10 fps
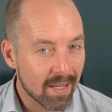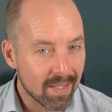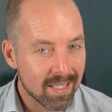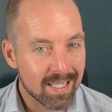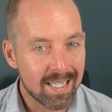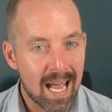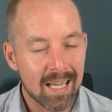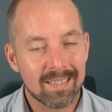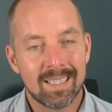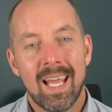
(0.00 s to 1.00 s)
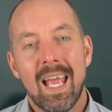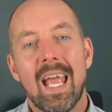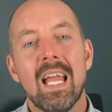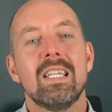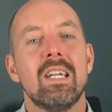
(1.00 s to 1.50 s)
safety suggests,
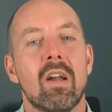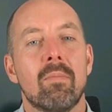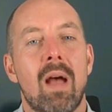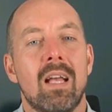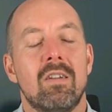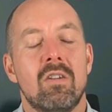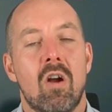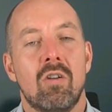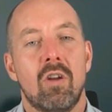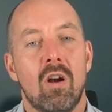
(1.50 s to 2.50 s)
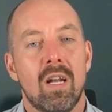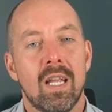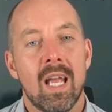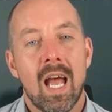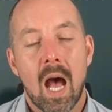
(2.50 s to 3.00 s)
engineering measures are
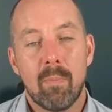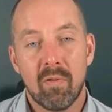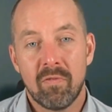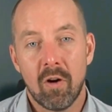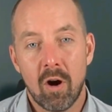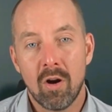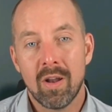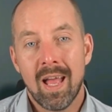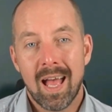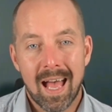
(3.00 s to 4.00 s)
certainly a preferred